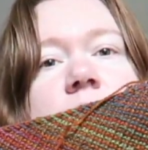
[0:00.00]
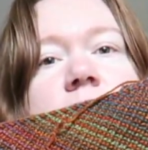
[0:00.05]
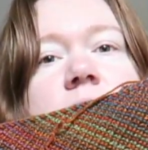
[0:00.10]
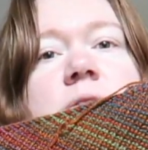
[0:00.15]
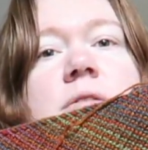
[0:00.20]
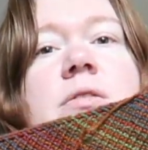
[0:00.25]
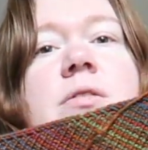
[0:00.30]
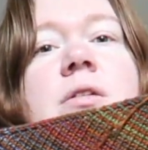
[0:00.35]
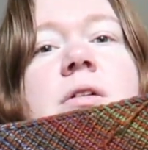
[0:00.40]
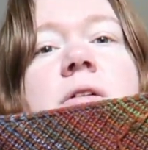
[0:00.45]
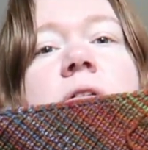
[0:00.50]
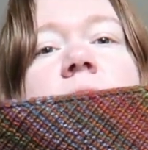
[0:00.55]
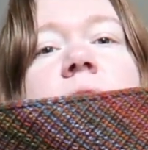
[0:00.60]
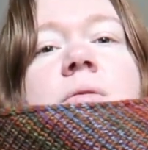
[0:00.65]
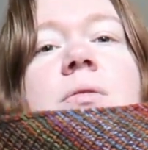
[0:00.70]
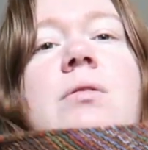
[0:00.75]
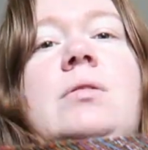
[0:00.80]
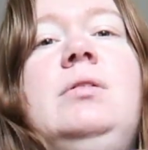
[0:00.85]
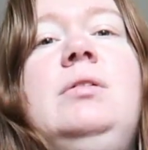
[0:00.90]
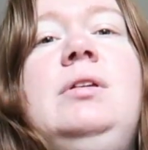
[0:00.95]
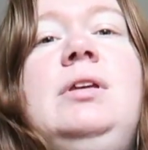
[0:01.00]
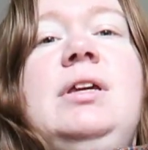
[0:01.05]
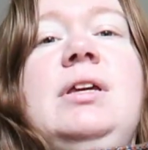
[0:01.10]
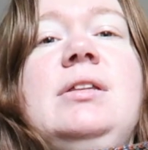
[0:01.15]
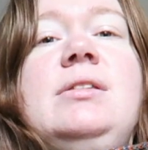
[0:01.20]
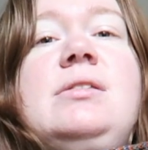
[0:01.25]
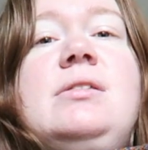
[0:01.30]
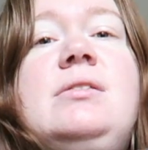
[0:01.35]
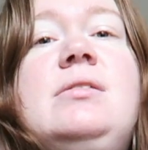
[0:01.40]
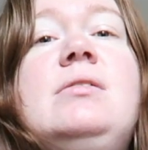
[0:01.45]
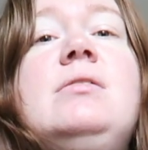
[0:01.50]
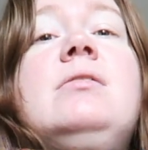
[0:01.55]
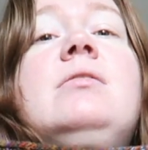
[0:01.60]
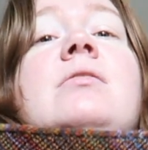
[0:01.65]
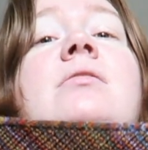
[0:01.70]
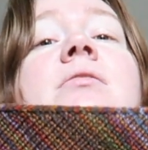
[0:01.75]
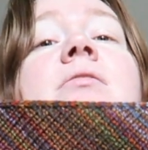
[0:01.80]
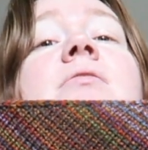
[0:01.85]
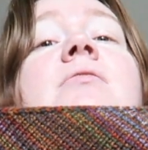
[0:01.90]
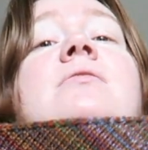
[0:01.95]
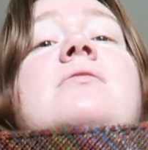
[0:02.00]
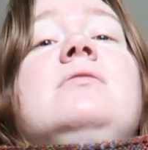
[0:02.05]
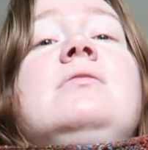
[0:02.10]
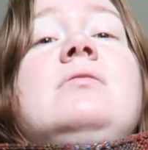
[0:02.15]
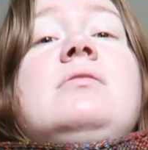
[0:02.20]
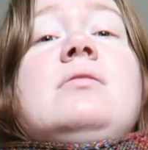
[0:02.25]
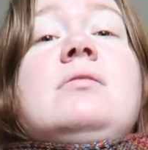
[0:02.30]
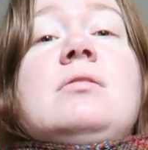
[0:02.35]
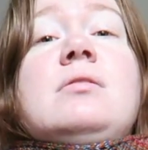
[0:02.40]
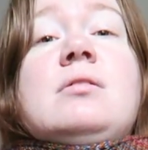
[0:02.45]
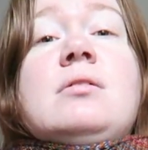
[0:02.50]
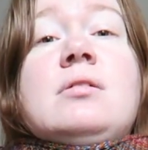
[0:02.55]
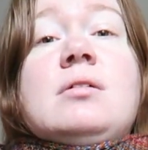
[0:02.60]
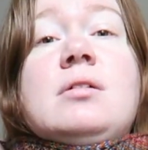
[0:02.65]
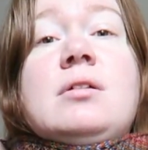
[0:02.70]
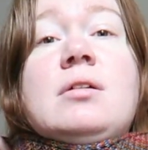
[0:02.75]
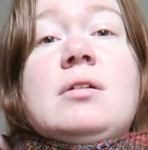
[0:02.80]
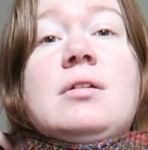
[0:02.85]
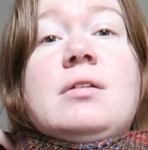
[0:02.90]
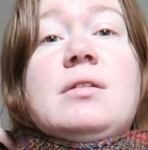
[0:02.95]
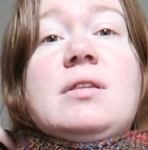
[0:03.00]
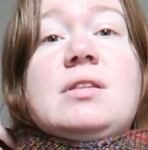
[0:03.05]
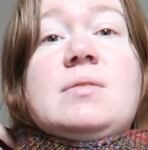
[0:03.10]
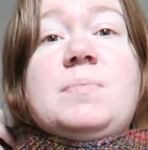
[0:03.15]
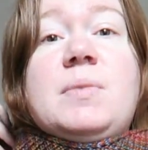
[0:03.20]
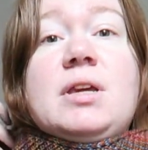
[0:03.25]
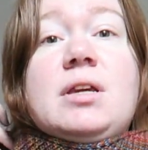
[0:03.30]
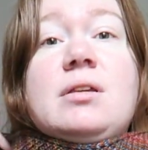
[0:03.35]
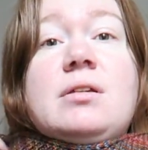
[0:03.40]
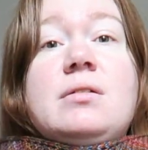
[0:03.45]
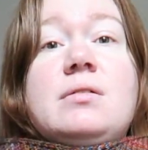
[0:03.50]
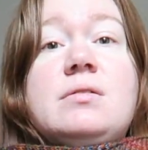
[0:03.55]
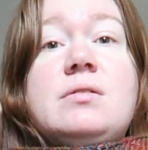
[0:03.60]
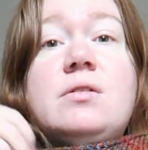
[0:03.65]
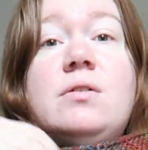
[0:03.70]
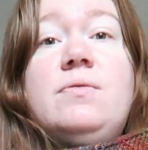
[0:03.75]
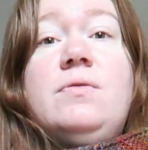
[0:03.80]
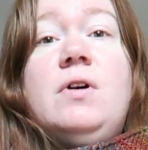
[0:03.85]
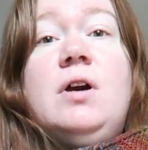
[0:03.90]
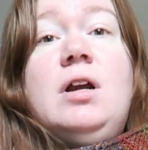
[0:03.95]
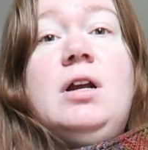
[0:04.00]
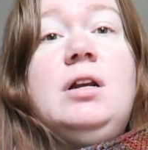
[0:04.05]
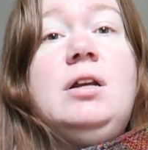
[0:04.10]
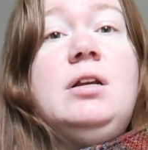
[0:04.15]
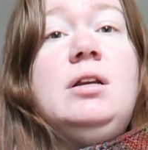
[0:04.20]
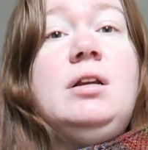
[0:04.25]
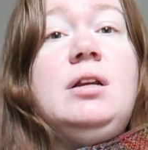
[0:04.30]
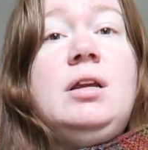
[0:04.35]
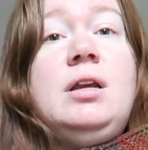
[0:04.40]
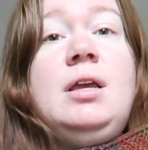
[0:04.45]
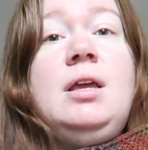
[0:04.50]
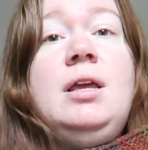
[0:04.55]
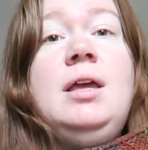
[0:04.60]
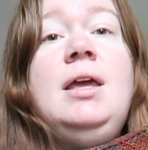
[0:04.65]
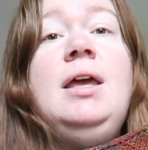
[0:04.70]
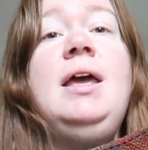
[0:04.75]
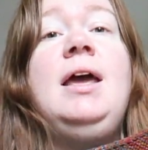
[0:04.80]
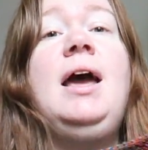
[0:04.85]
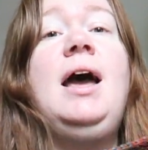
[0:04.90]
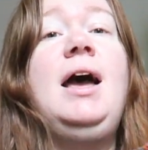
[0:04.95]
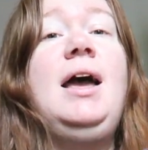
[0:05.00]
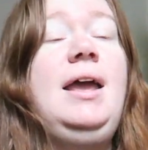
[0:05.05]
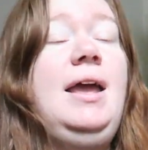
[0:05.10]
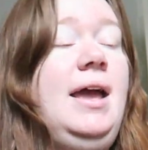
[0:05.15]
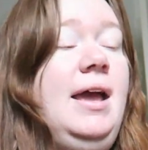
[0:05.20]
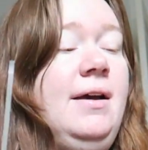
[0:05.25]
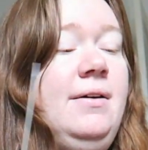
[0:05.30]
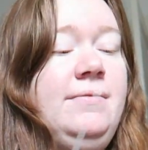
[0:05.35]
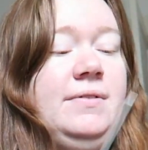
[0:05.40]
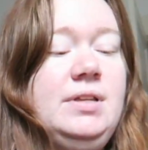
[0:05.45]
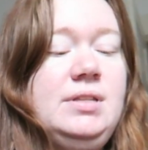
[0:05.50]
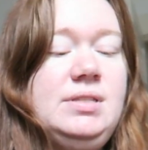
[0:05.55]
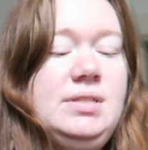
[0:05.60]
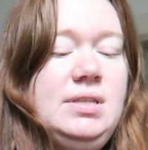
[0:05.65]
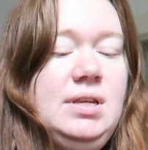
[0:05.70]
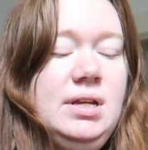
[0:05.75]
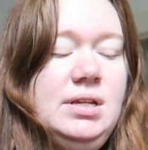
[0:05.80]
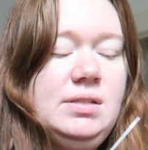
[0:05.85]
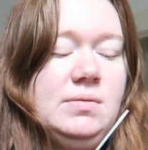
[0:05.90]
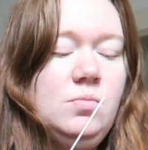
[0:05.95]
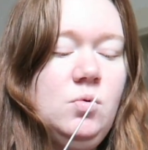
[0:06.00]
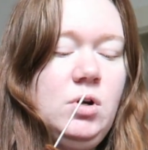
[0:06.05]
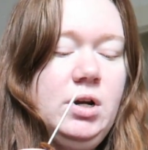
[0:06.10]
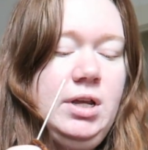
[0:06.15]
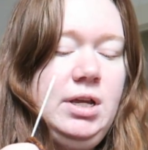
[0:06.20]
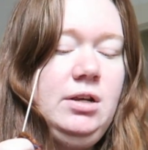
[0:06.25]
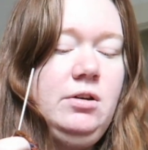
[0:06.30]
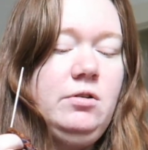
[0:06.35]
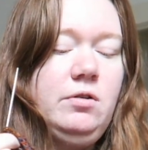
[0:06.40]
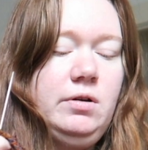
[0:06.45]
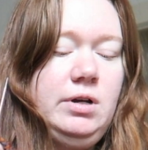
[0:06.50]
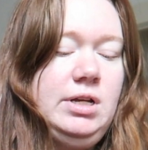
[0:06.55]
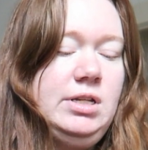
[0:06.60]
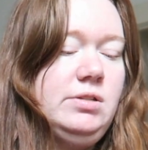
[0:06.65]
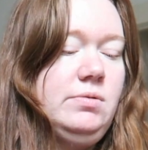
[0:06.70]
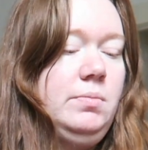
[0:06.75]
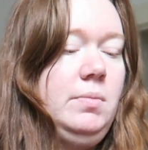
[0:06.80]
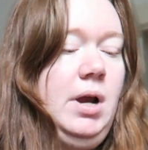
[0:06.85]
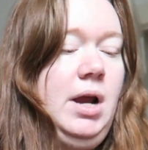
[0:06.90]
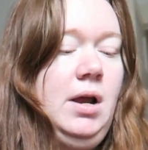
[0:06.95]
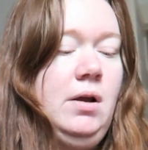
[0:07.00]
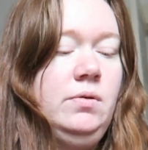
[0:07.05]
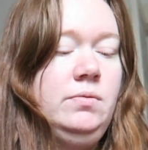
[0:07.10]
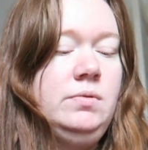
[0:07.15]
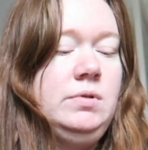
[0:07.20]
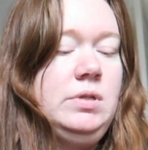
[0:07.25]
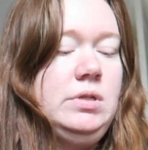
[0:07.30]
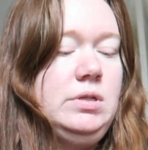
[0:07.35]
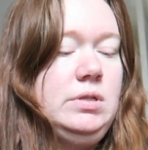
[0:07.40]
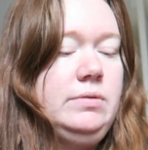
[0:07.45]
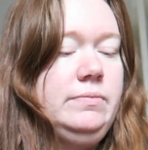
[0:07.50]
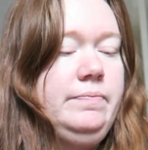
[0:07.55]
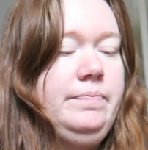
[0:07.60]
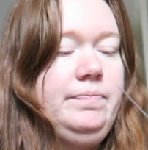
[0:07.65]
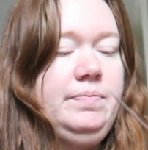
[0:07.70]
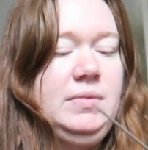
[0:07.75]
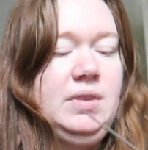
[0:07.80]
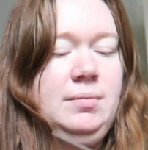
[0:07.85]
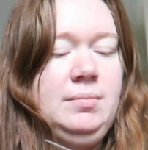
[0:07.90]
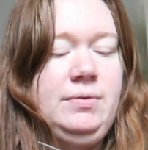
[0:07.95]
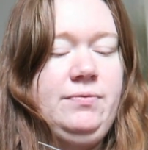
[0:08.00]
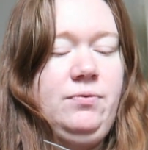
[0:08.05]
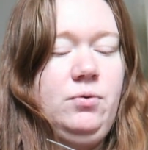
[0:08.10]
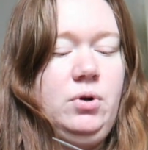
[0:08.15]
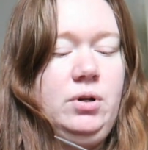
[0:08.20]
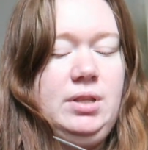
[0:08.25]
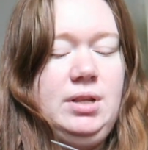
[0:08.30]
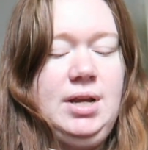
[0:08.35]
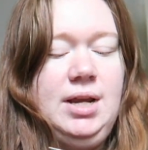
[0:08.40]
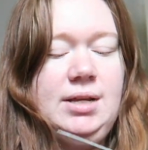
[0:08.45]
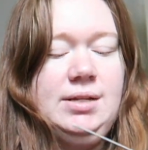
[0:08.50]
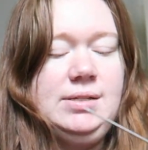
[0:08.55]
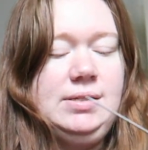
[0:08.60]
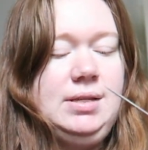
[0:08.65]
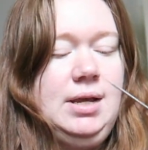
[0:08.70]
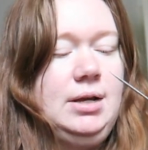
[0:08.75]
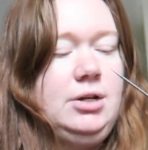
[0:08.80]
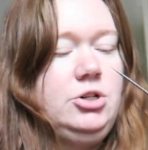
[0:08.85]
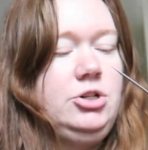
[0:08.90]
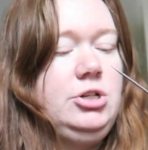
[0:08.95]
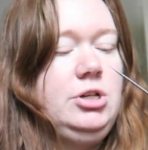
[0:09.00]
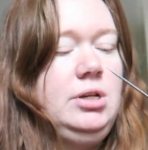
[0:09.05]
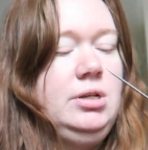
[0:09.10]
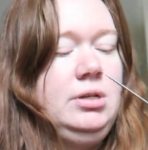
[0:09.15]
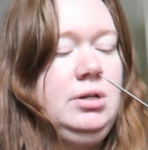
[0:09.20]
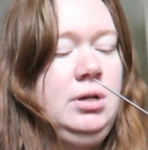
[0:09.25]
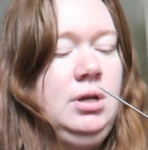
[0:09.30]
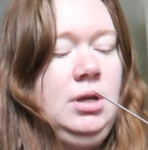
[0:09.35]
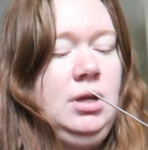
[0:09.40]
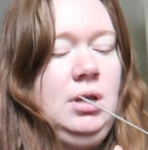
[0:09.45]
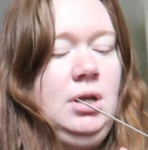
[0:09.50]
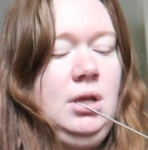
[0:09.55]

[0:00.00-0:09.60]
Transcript: So it's this big so far. I have six more increase rounds before the next section